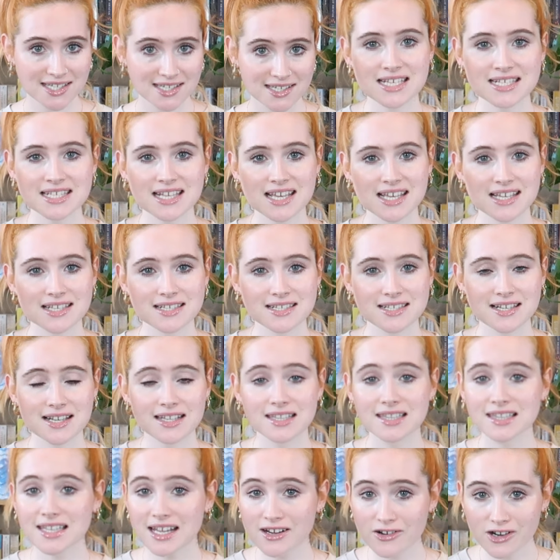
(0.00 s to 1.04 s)
This is
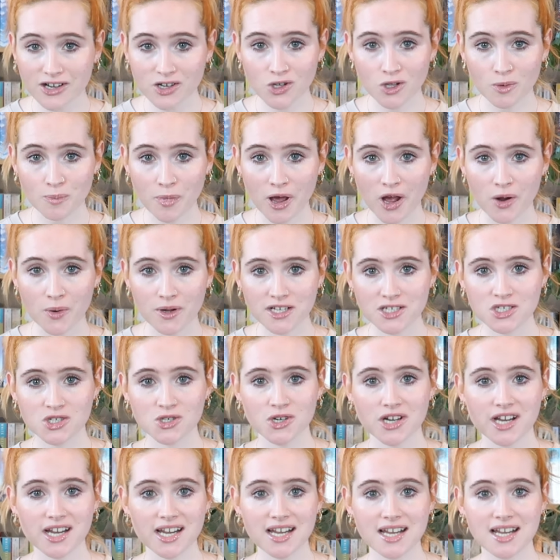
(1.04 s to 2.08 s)
lyrical
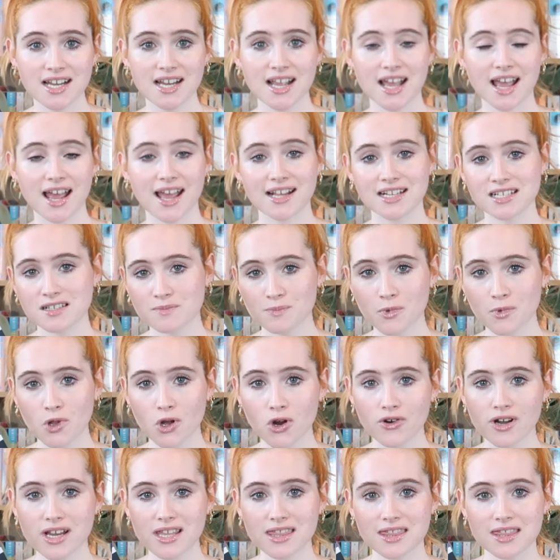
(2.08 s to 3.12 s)
poetry
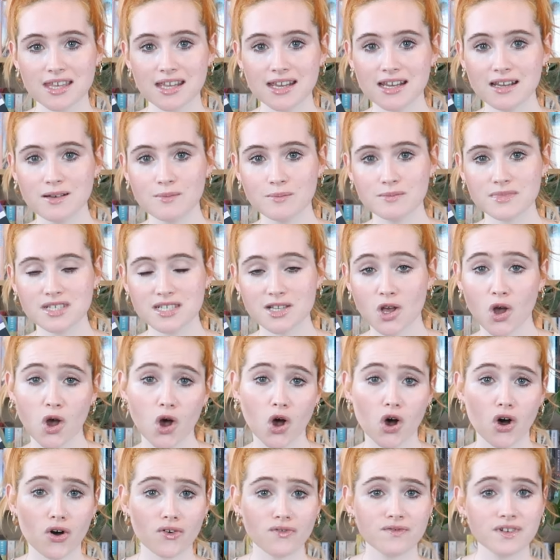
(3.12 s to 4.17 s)
exploring themes
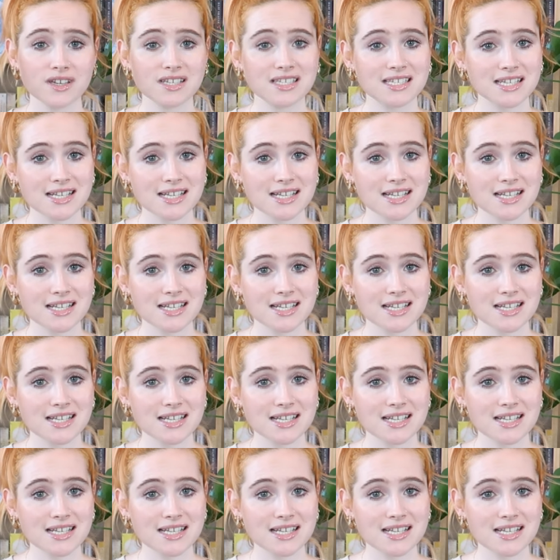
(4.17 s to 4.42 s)
of